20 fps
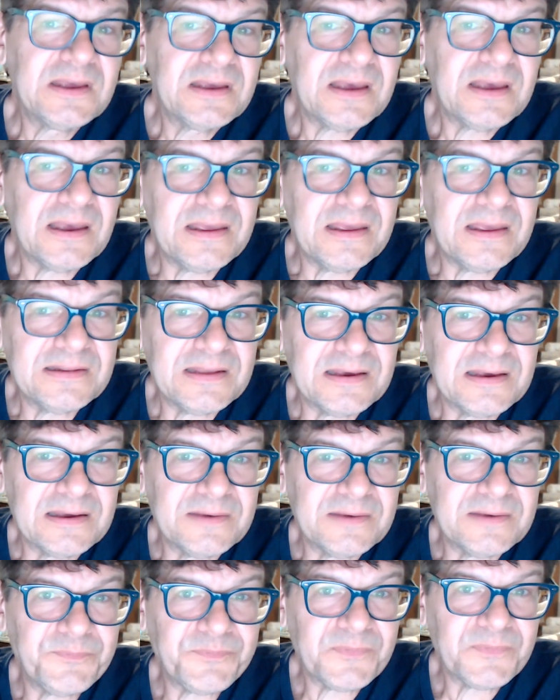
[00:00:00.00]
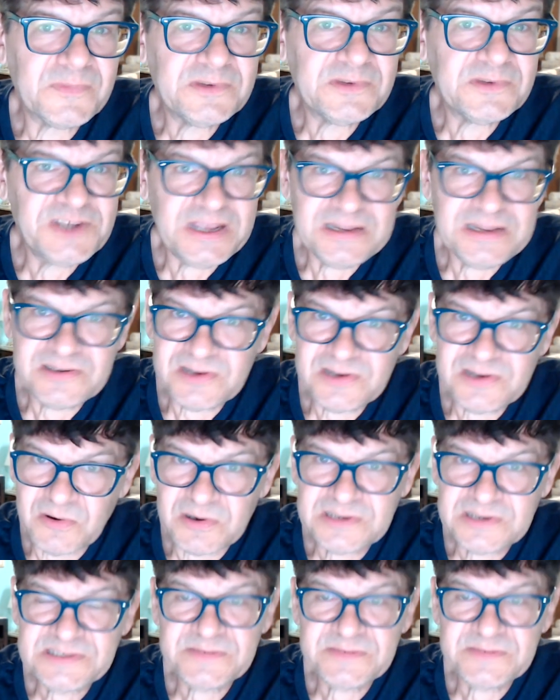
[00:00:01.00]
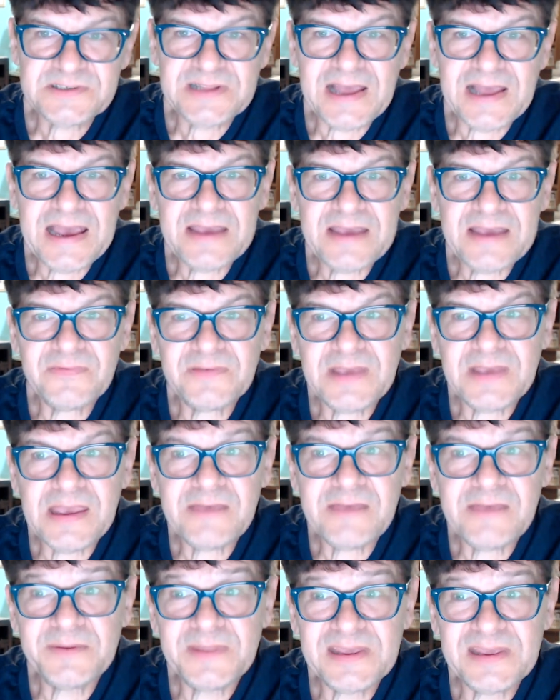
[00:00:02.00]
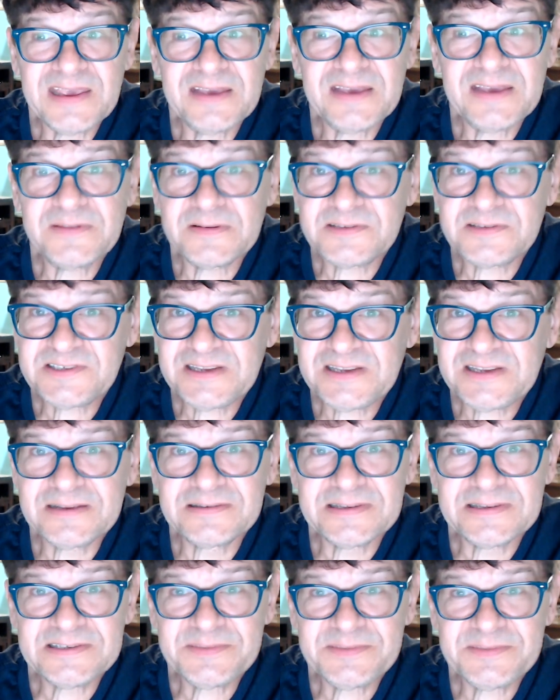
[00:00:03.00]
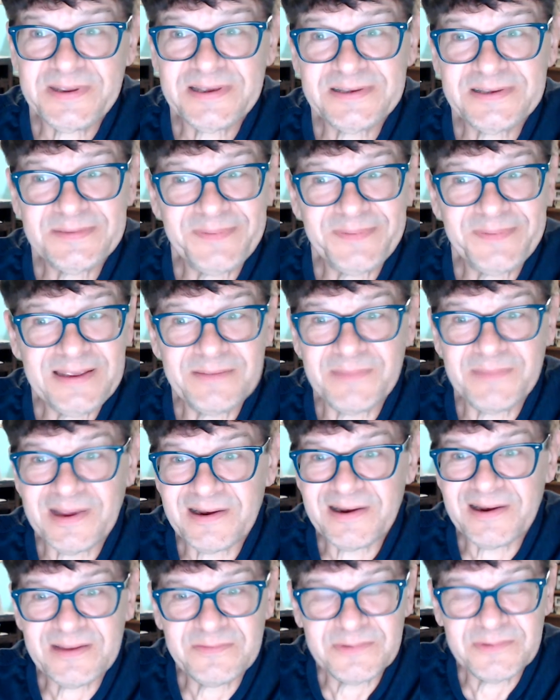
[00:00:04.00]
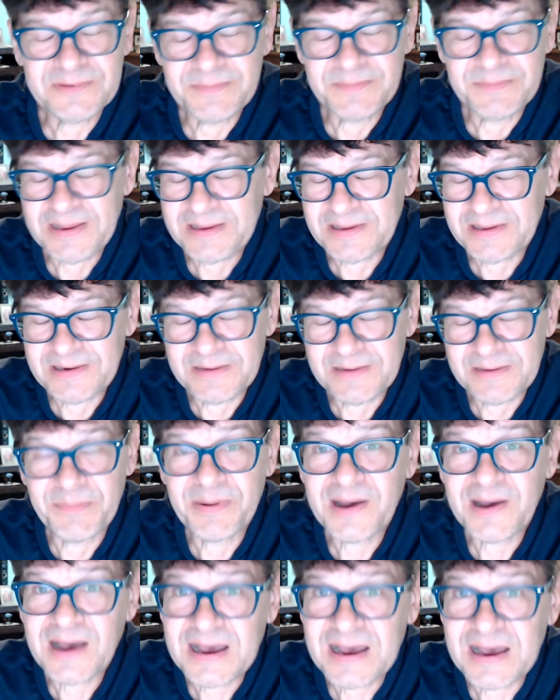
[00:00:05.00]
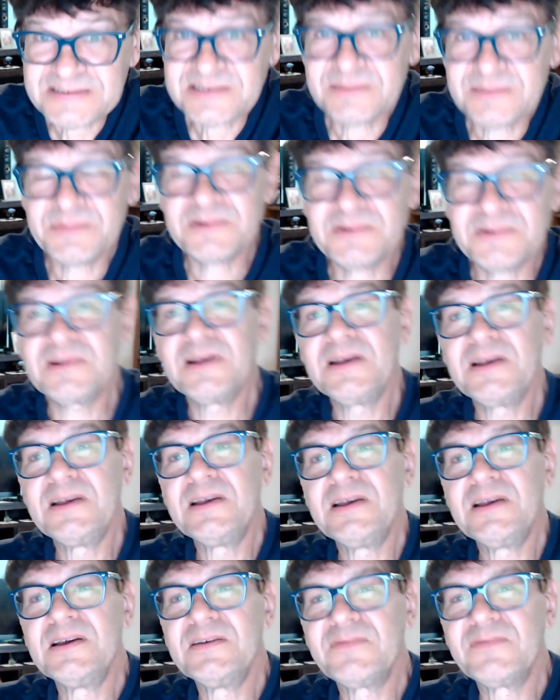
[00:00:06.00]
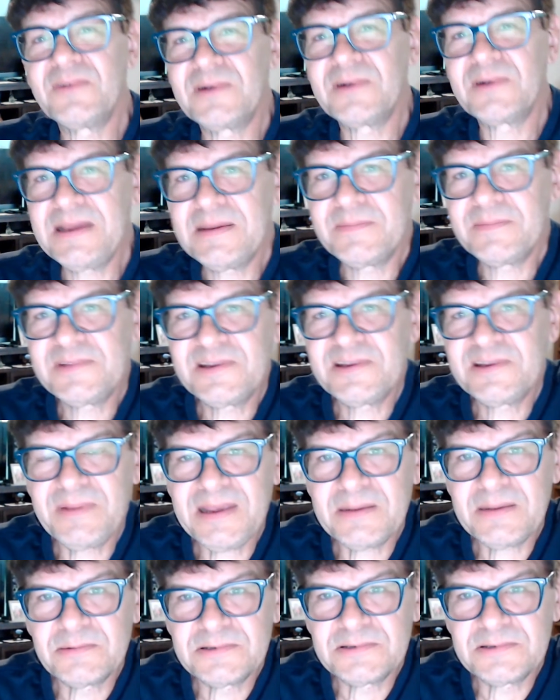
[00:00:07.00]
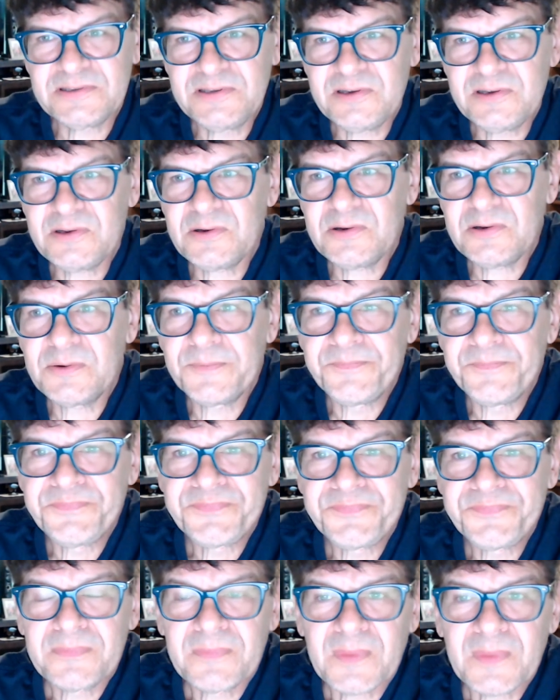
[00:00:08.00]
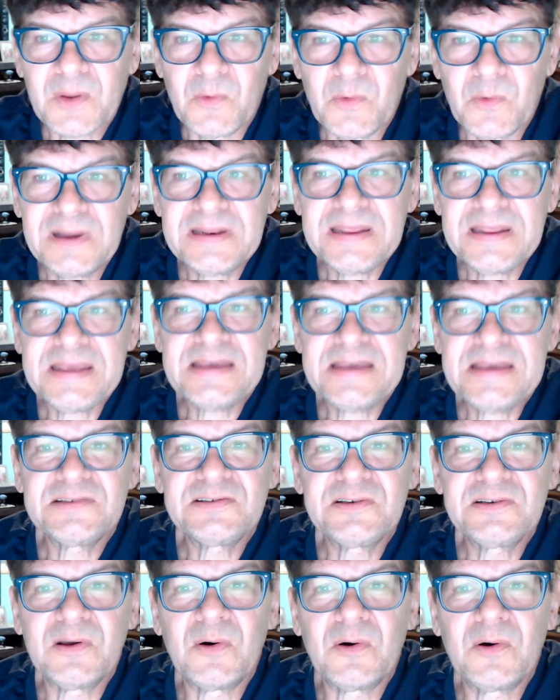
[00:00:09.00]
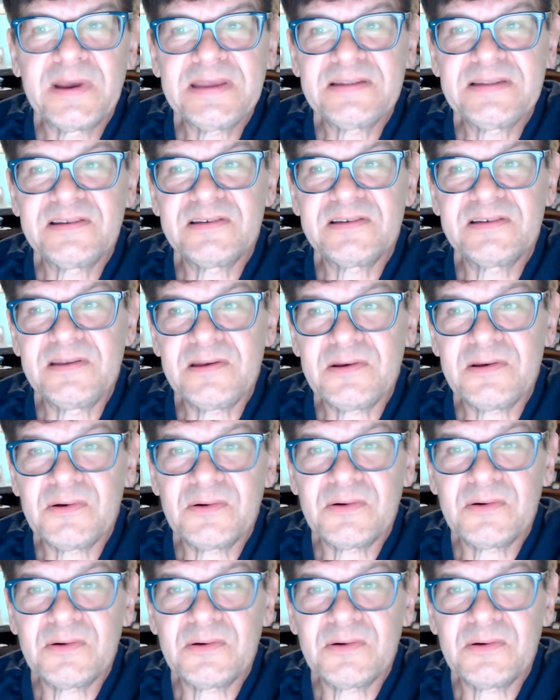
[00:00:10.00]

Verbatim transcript: and um, changed the course of his life, gave him the gift of singleness, because being married would make it impossible for him to be able to do what he is going to do.